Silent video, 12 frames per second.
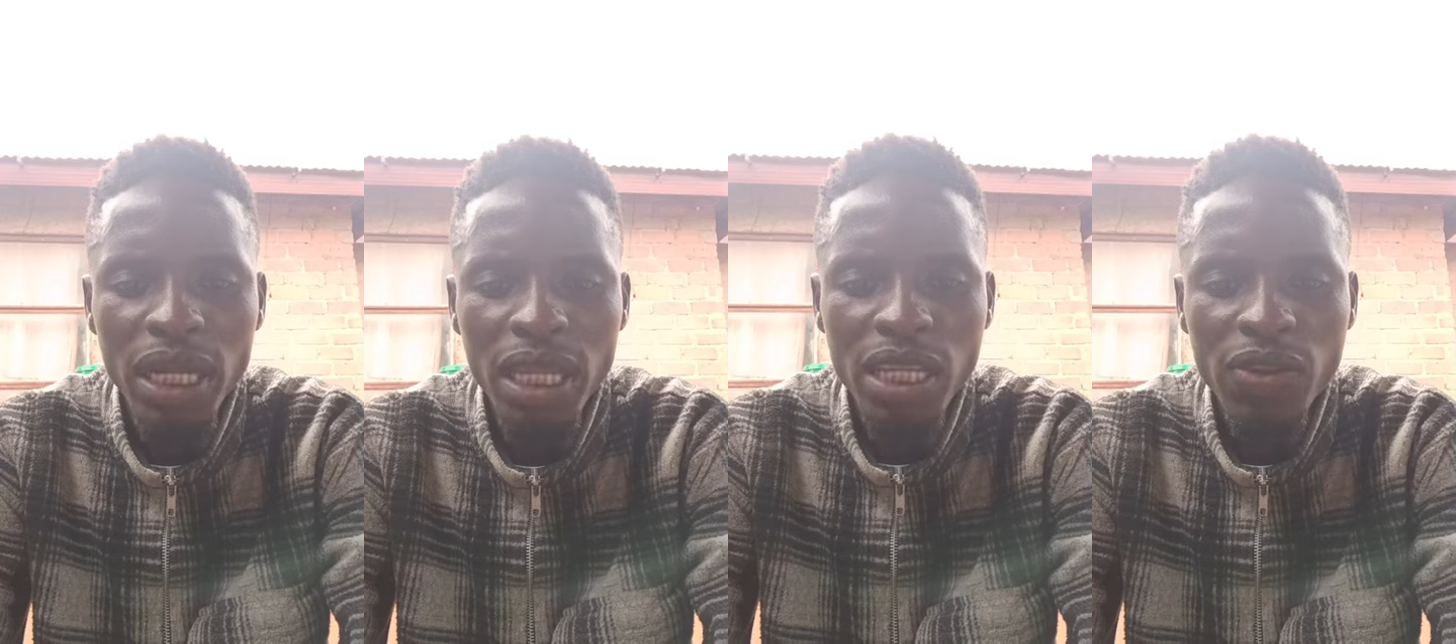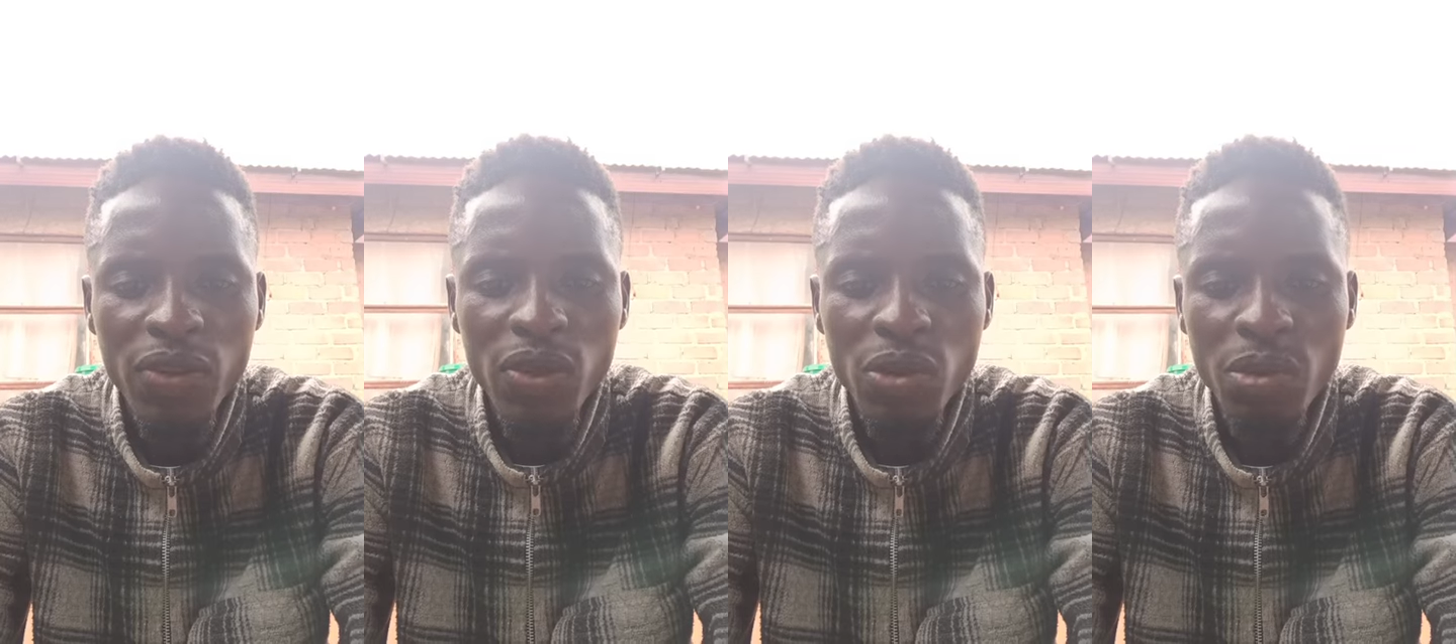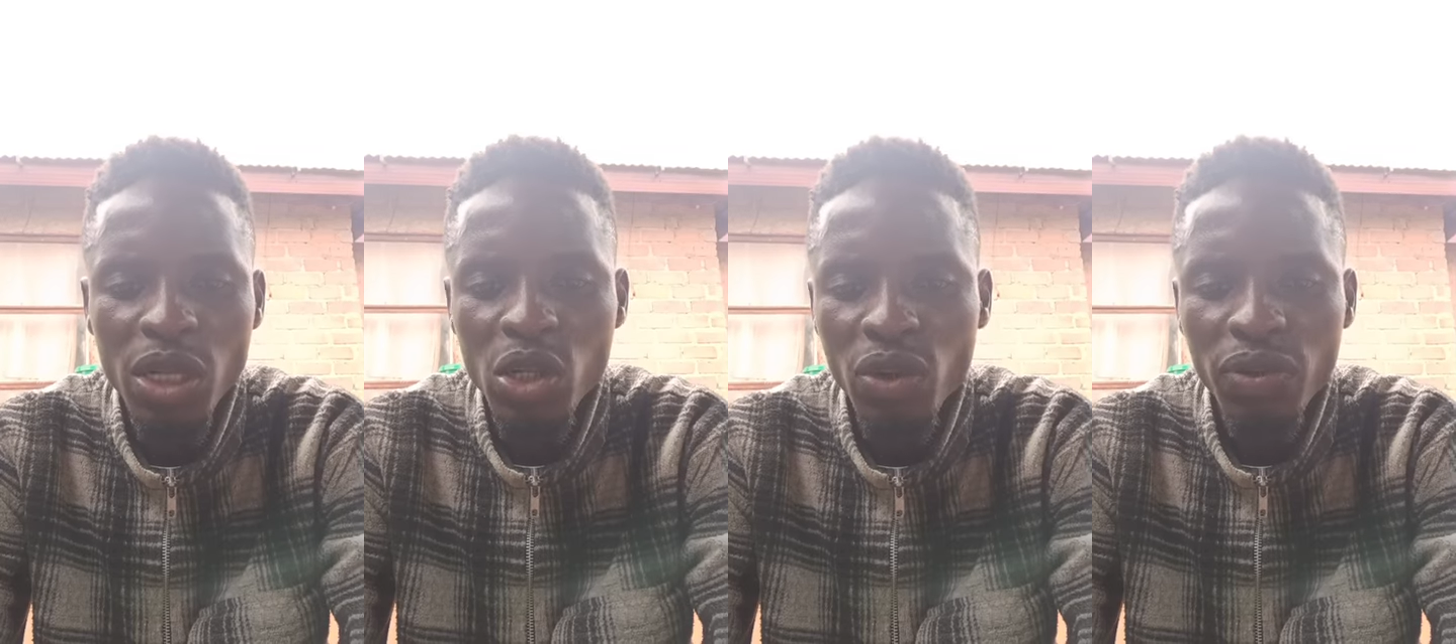are these foods
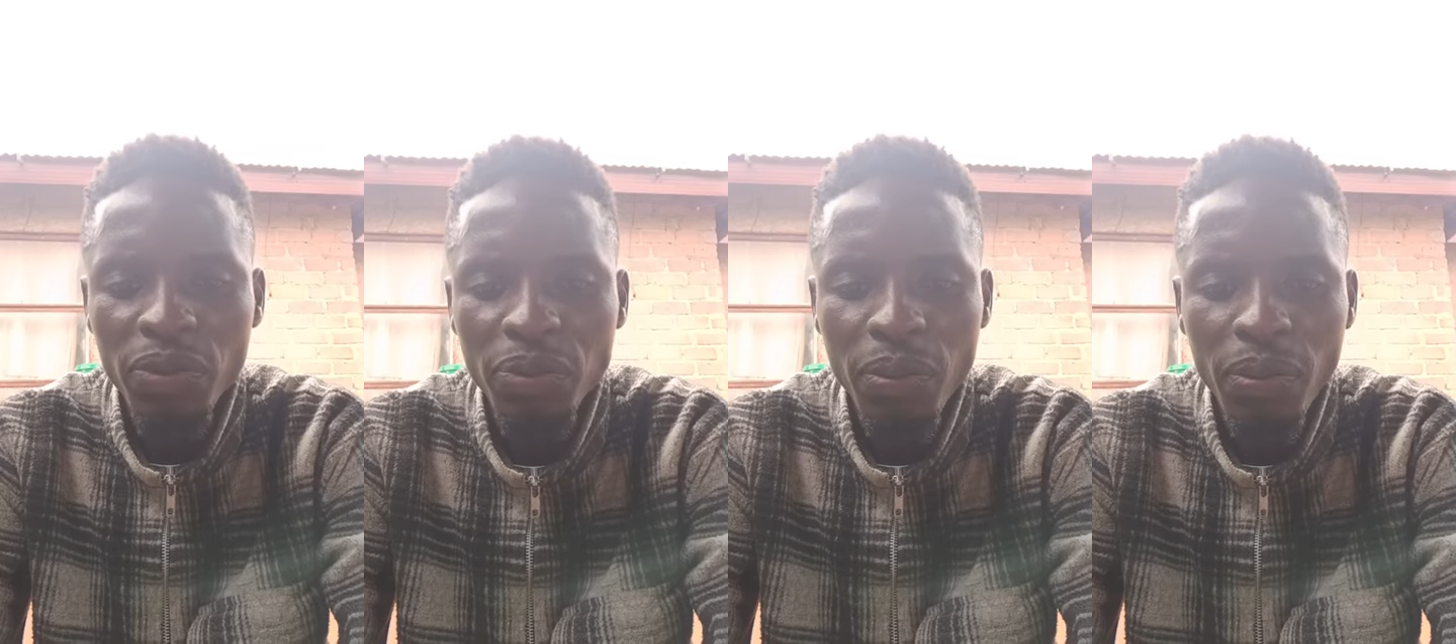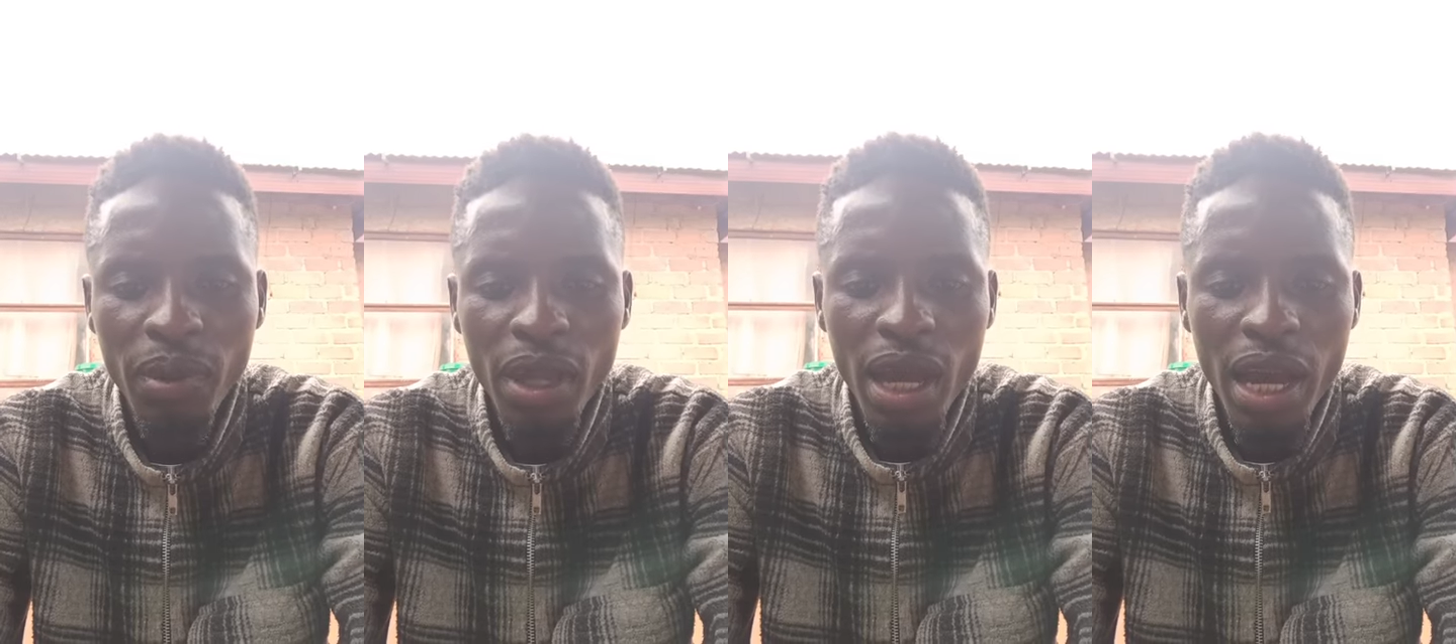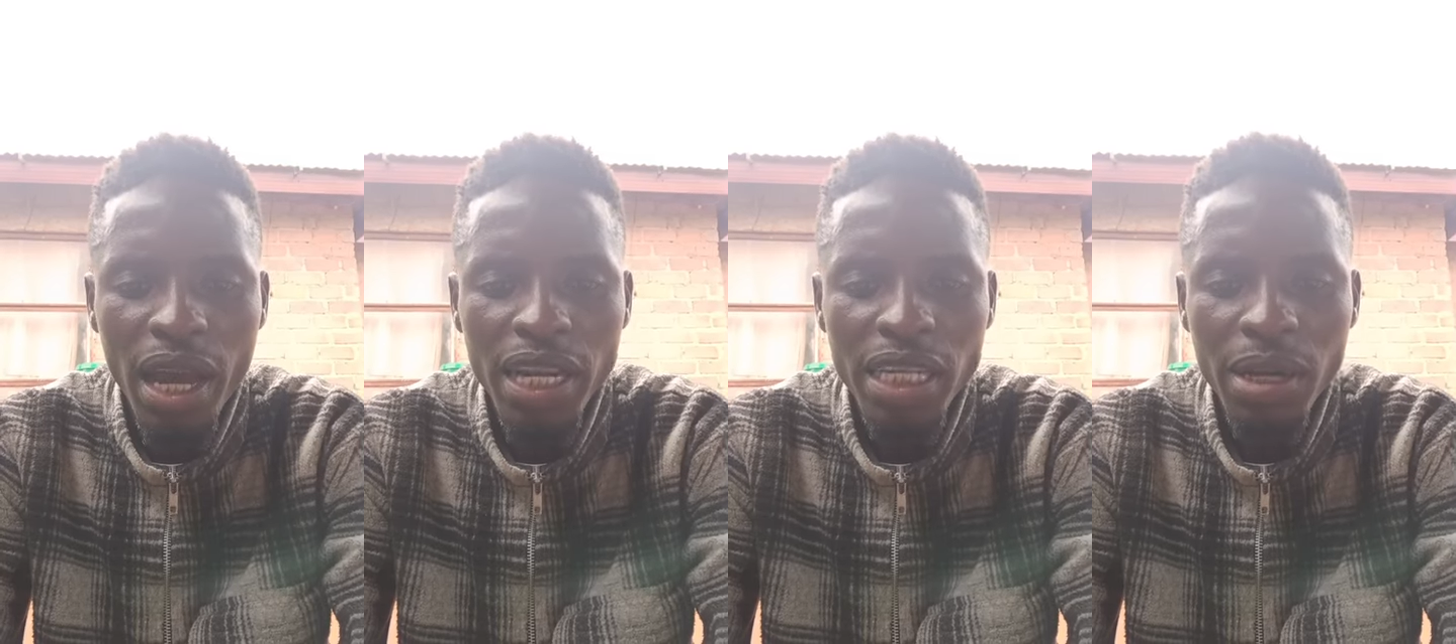made of?
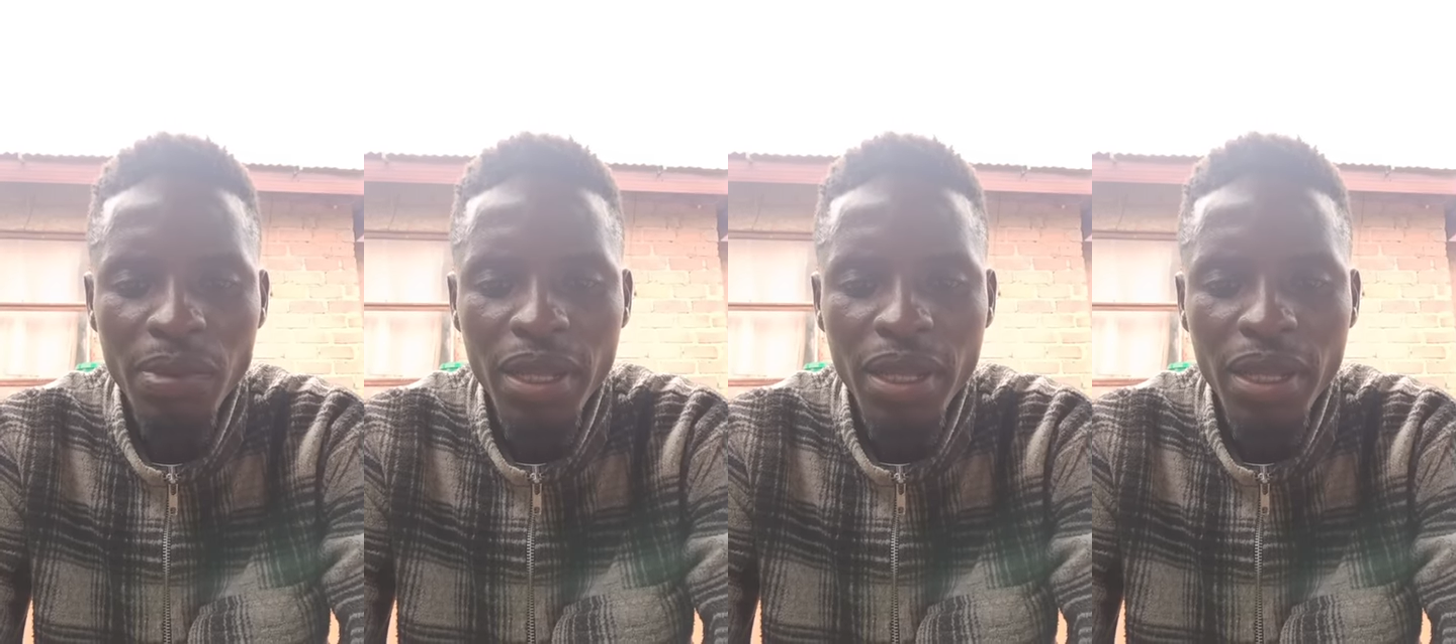I typed